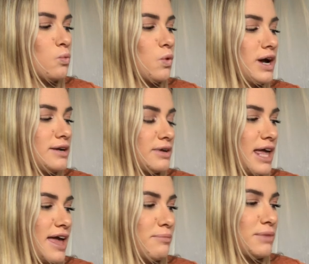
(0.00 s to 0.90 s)
One
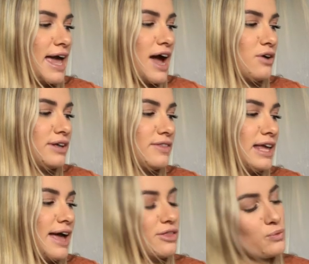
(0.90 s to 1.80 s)
cat meowed and
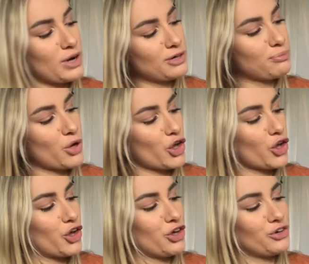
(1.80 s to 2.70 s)
the other one
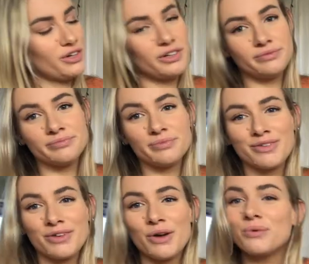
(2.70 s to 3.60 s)
purred.
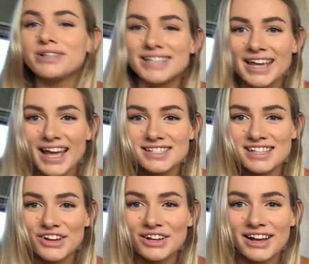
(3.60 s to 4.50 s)
What does a cat
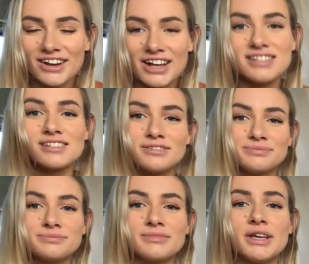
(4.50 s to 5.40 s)
sound like, guys?
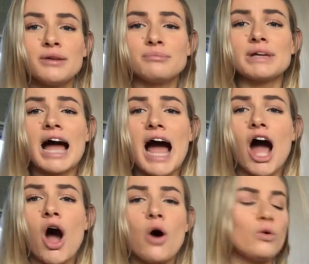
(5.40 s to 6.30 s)

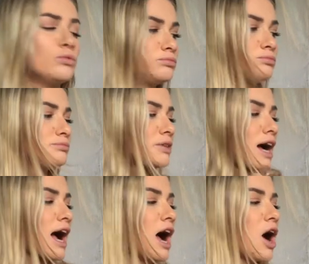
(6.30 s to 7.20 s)
Meow,
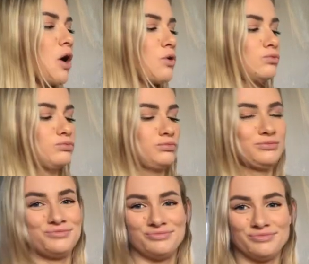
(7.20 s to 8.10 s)
meow.
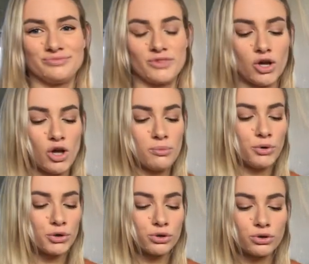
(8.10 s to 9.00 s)

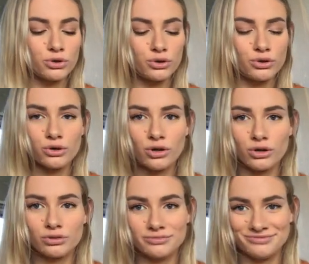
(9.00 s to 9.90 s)
Purr. Can
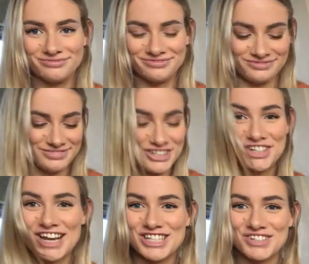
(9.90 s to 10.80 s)

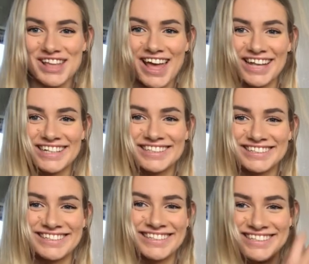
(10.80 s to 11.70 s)
you guys do that?
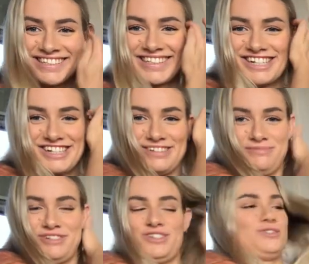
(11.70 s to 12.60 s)
Oh,
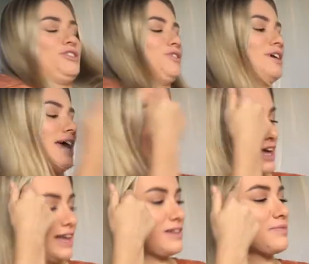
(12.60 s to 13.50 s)
I'm sure you
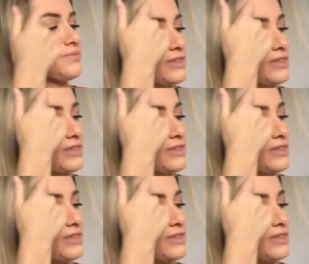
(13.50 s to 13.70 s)
can.